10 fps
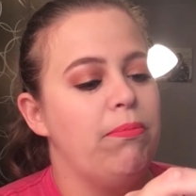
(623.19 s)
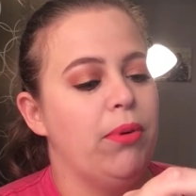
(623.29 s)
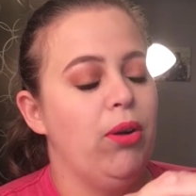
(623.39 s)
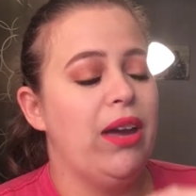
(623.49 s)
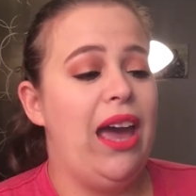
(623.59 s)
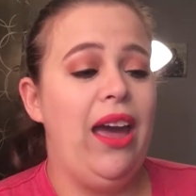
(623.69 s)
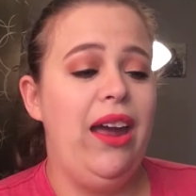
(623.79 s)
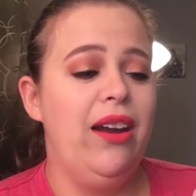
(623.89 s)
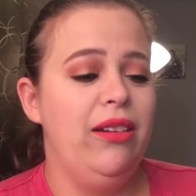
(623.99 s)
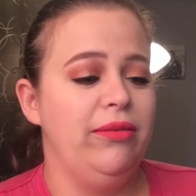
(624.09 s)

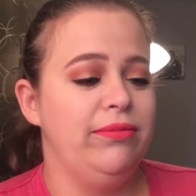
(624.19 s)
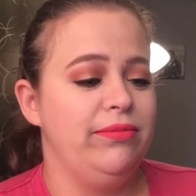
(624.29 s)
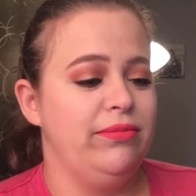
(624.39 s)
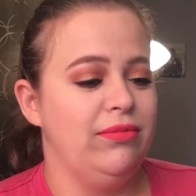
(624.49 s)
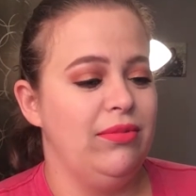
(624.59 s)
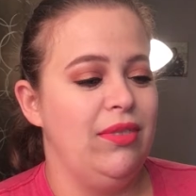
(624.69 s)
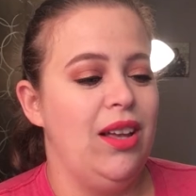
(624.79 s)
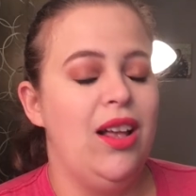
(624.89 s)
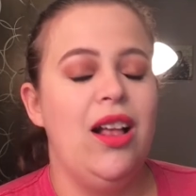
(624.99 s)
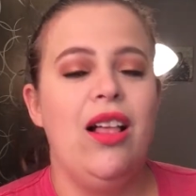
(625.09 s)
Brocade.
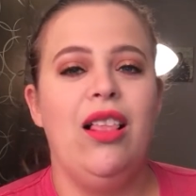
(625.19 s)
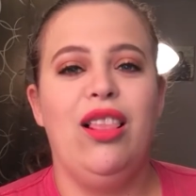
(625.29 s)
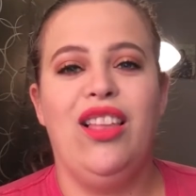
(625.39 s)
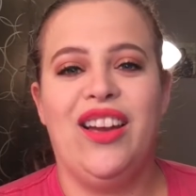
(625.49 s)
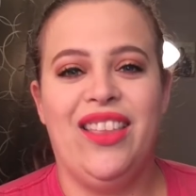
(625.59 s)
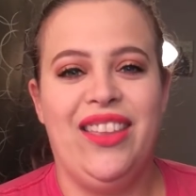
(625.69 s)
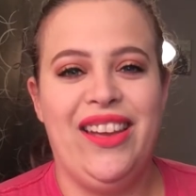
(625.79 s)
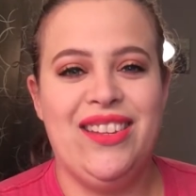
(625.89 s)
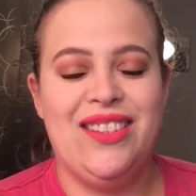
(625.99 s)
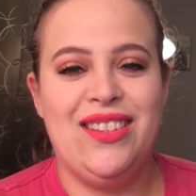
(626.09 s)
Look at
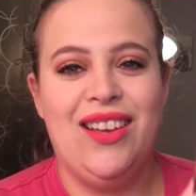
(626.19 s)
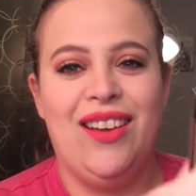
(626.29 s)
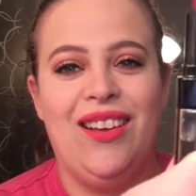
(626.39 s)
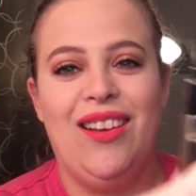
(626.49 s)
this.